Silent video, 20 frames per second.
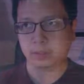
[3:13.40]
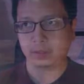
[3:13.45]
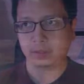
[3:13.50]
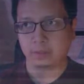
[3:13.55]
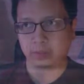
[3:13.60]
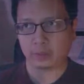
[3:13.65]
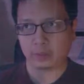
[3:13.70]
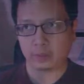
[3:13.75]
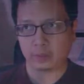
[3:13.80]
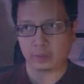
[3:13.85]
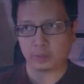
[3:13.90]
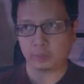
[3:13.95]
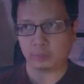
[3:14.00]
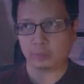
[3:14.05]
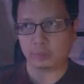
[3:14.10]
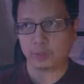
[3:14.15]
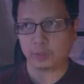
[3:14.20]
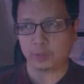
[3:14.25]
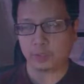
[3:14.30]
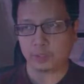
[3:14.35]
Go ahead and put
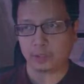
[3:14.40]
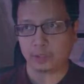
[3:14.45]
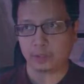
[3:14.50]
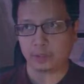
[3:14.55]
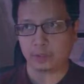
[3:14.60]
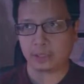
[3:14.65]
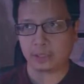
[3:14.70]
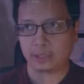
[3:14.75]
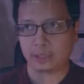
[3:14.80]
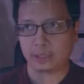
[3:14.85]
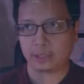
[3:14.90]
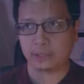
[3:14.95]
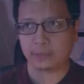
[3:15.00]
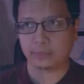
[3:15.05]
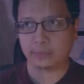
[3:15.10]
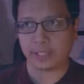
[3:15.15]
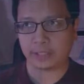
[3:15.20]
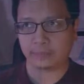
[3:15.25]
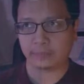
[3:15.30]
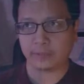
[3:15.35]
in, hit the
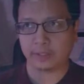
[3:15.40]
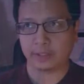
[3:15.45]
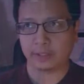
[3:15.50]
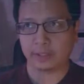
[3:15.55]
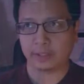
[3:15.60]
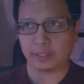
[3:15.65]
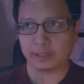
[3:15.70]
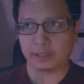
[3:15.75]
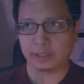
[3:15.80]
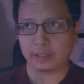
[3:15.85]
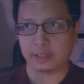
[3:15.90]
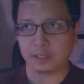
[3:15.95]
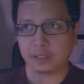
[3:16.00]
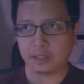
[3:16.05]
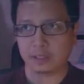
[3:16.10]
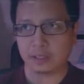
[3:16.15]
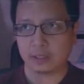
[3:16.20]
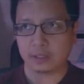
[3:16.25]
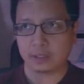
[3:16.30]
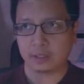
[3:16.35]
magnifying glass,
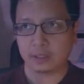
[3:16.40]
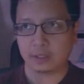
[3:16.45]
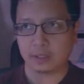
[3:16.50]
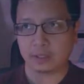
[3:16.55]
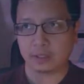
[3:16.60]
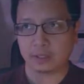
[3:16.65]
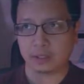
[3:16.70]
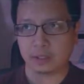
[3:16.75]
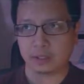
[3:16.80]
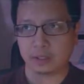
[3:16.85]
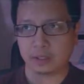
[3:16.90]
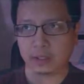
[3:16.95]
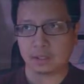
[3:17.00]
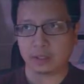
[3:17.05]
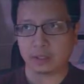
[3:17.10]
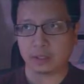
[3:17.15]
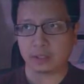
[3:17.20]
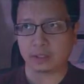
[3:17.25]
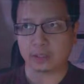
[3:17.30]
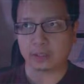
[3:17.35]

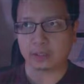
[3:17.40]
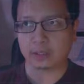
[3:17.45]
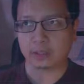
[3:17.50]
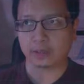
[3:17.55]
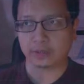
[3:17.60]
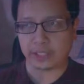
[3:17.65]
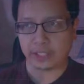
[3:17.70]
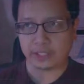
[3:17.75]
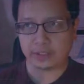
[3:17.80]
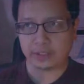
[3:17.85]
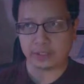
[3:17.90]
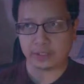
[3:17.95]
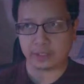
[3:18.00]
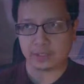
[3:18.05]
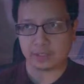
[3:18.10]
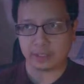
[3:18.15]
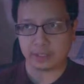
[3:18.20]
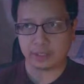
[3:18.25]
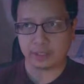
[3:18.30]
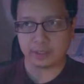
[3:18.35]
search
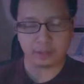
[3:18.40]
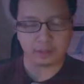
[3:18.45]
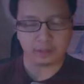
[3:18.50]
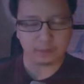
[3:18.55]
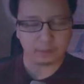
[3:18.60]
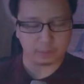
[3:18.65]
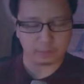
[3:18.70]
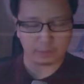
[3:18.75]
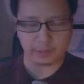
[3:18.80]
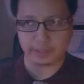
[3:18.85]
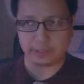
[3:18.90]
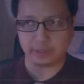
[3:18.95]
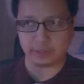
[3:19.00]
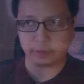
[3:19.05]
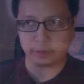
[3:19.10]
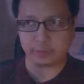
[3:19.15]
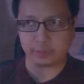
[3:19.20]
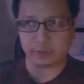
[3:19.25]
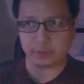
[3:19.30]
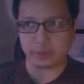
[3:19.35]
HNT or any
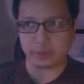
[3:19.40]
crypto you